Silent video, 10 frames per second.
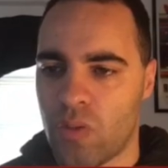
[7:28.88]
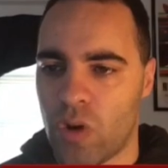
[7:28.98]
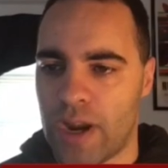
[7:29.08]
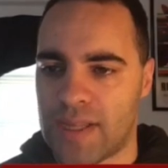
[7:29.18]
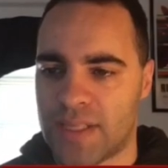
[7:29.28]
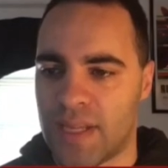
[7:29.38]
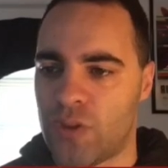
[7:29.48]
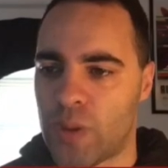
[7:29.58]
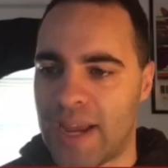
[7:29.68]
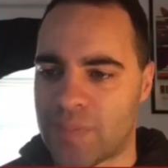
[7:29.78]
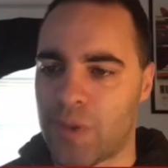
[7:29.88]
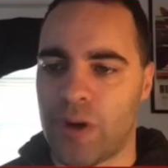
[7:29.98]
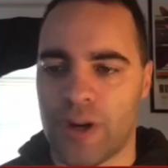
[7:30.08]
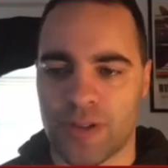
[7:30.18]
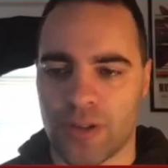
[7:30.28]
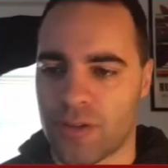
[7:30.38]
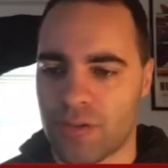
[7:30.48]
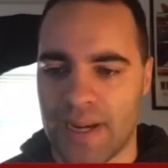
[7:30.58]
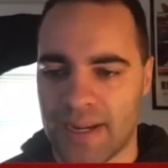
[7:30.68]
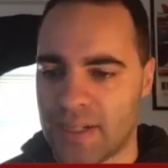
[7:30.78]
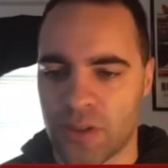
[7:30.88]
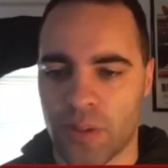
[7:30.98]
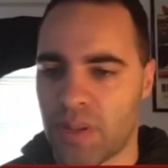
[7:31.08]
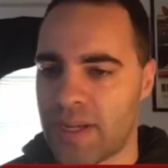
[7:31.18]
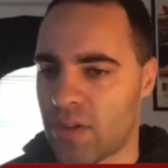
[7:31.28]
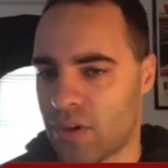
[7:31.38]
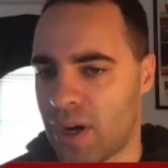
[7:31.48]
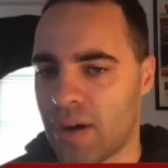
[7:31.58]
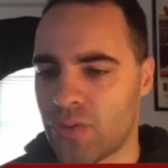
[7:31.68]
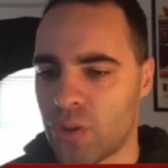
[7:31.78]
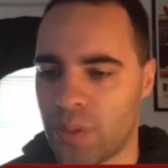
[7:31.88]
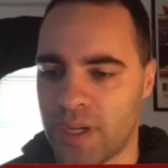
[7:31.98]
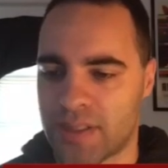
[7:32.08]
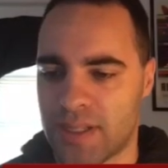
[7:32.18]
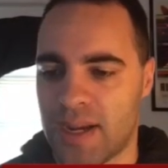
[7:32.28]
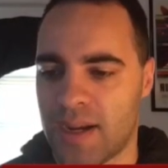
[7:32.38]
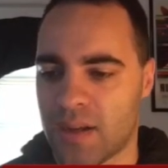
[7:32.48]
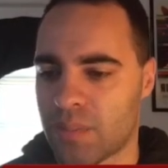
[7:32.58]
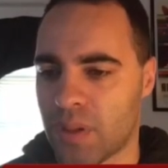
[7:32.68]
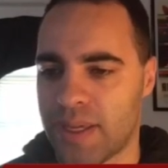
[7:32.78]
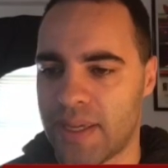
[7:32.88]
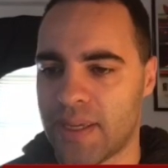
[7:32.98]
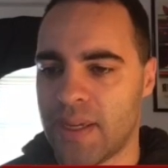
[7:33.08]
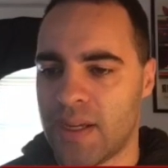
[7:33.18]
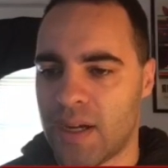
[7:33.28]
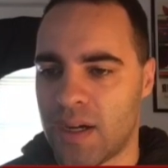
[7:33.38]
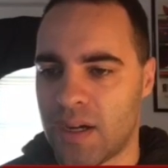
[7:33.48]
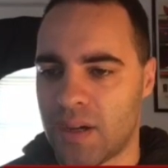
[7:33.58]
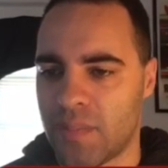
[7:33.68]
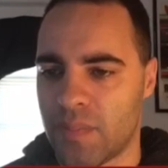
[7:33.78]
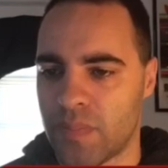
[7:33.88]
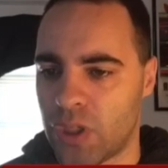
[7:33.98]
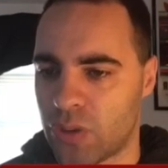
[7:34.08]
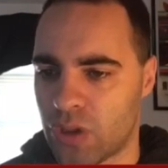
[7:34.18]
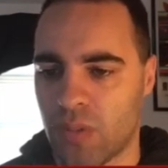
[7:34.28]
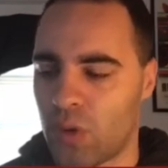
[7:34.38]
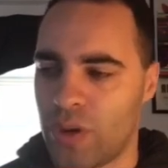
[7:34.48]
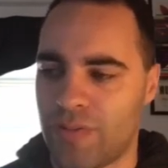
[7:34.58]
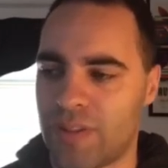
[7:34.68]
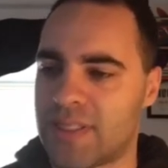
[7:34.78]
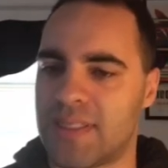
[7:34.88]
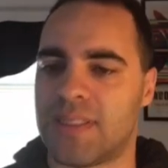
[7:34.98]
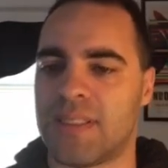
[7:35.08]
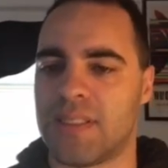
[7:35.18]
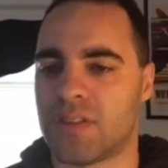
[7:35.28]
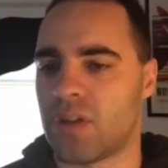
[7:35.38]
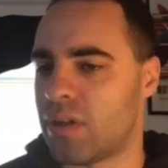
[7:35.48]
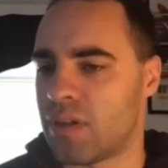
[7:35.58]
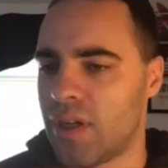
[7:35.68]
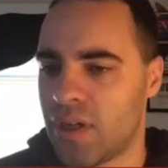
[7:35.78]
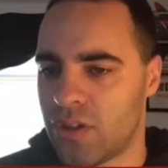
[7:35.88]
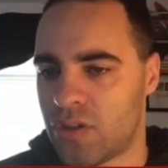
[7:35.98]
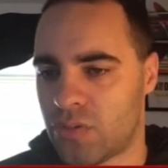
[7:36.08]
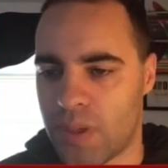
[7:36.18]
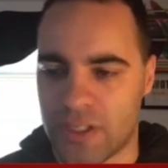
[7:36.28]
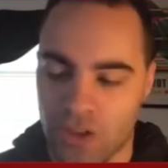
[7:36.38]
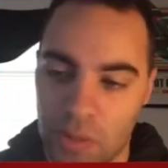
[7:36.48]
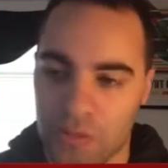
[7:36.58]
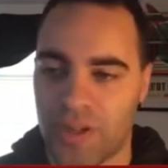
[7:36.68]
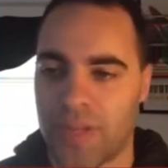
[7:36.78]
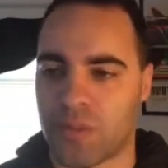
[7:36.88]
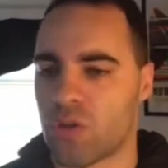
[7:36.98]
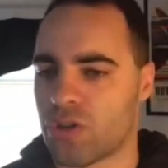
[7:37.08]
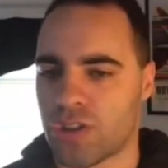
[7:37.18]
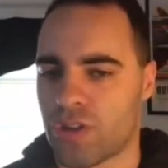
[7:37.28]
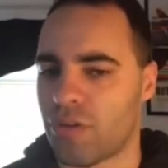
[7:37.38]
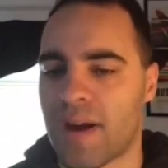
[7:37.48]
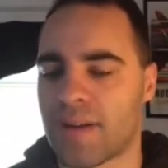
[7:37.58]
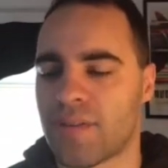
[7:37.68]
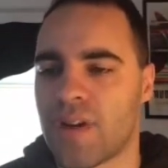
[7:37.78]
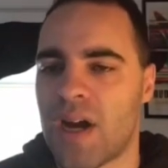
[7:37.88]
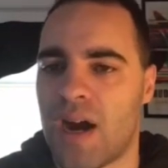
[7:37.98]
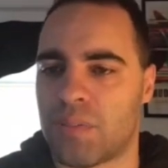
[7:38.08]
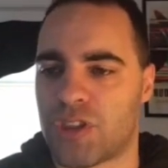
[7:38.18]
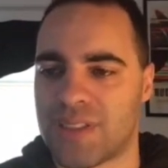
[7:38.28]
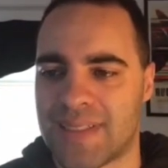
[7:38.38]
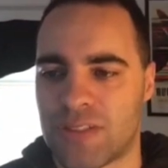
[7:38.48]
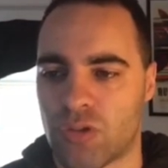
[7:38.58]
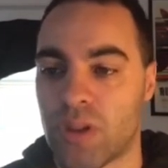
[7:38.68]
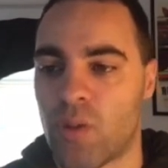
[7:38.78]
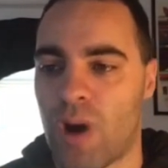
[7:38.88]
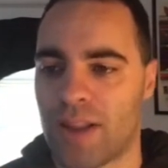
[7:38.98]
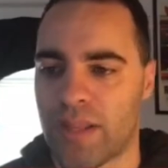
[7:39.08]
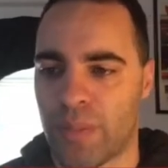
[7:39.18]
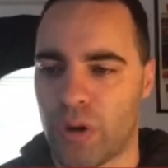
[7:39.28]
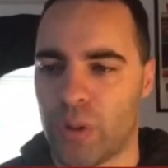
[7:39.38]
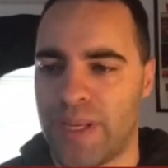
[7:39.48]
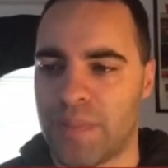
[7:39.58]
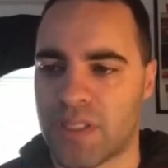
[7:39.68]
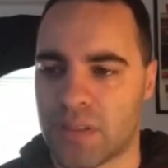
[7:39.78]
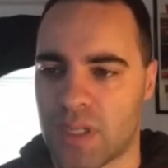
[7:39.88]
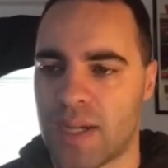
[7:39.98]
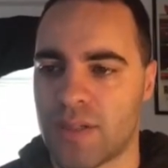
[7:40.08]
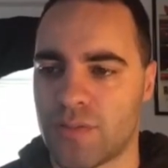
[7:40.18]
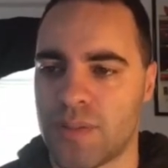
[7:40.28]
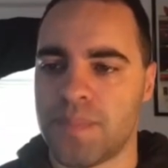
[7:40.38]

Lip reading: whereas if you cast Preordain on turn 3, again, you can play another Kavu, play a Scion, play Tarmogoyf in this instance, play Tribal Flame. So there's just a lot of options, and that's really why I like Preordain, because it's kind of